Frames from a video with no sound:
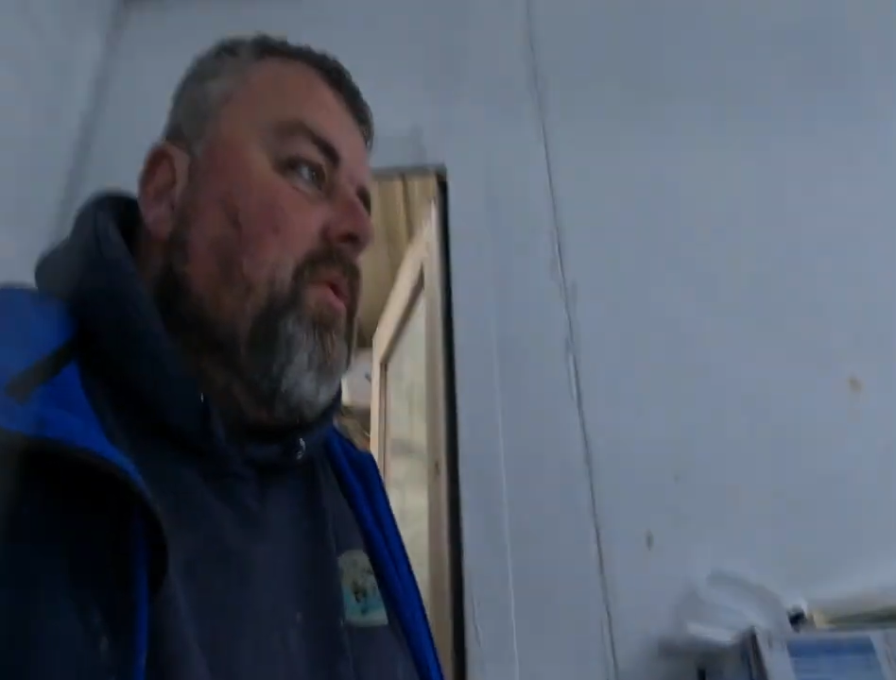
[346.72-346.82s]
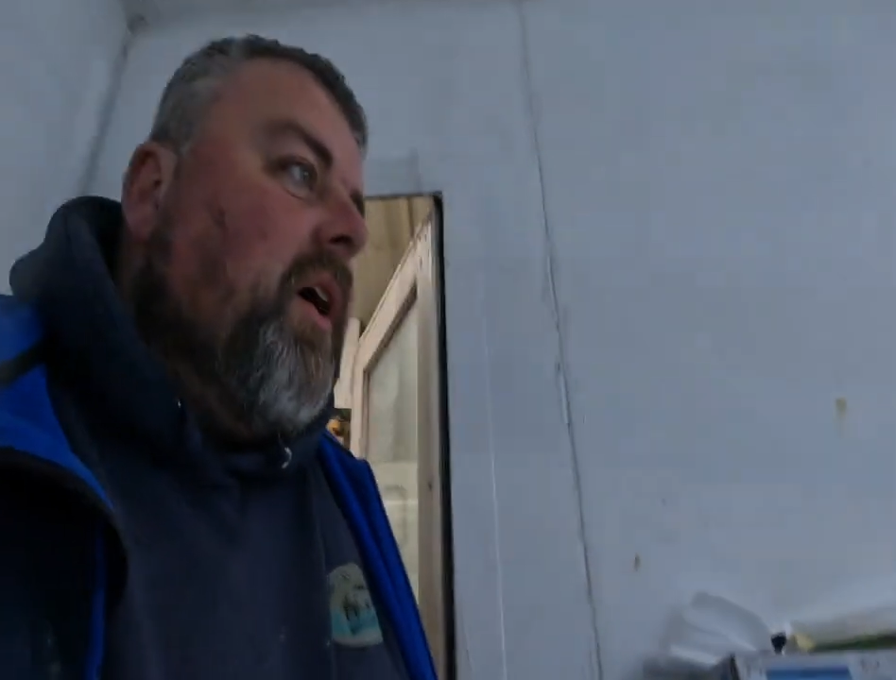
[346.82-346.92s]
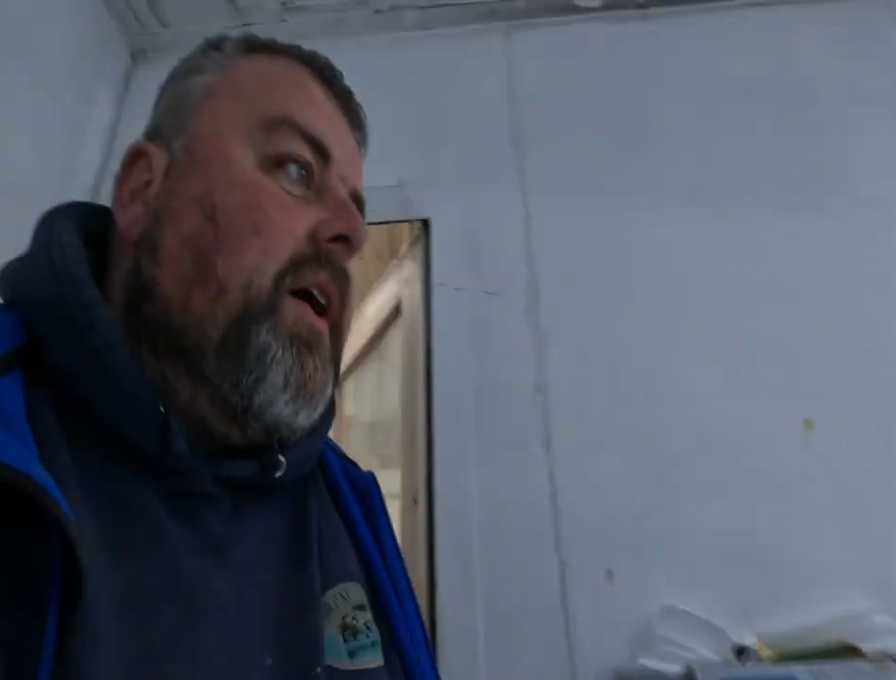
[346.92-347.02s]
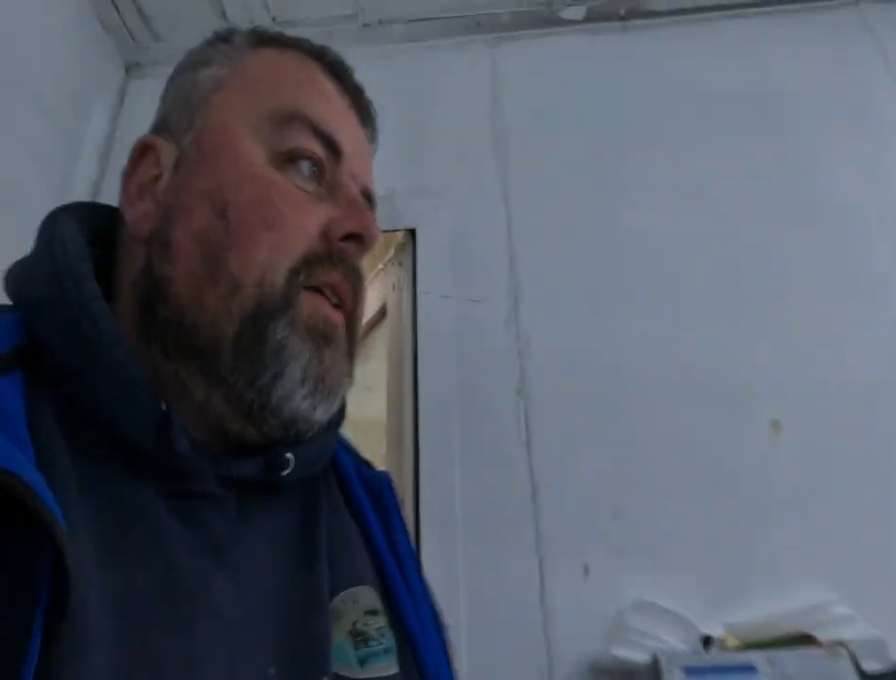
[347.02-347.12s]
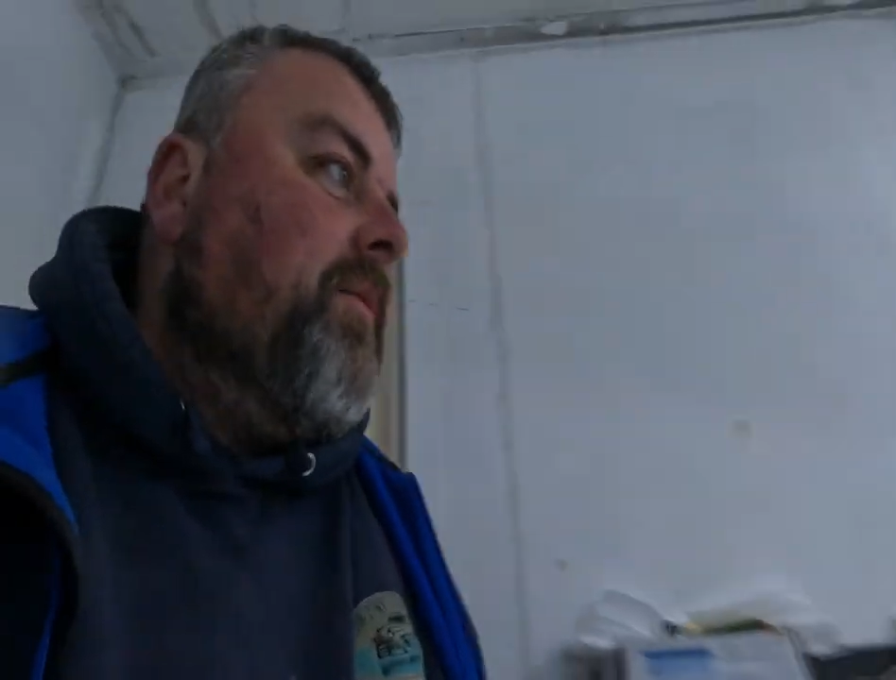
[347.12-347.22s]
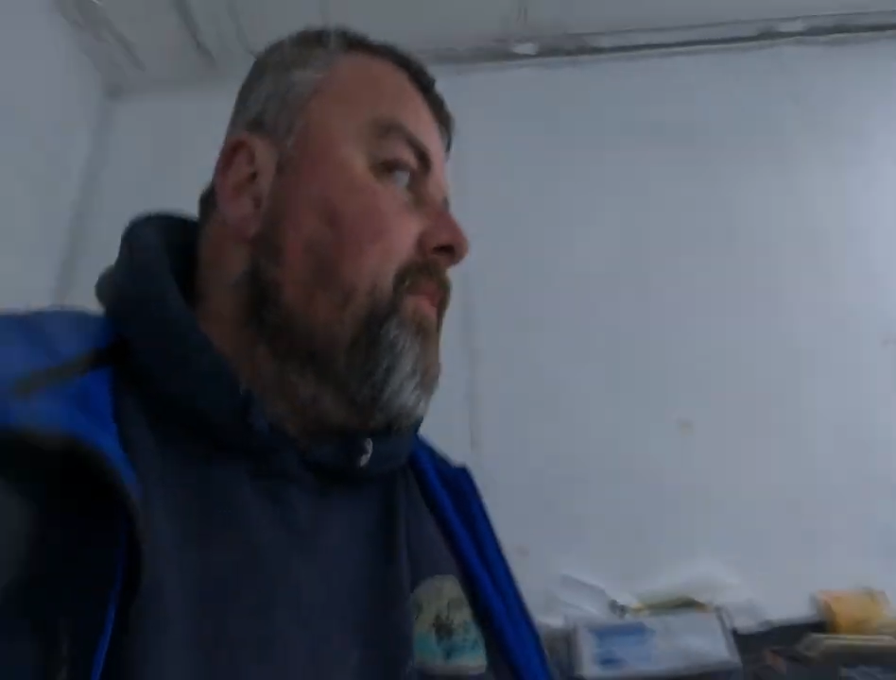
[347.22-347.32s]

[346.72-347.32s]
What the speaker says: Right,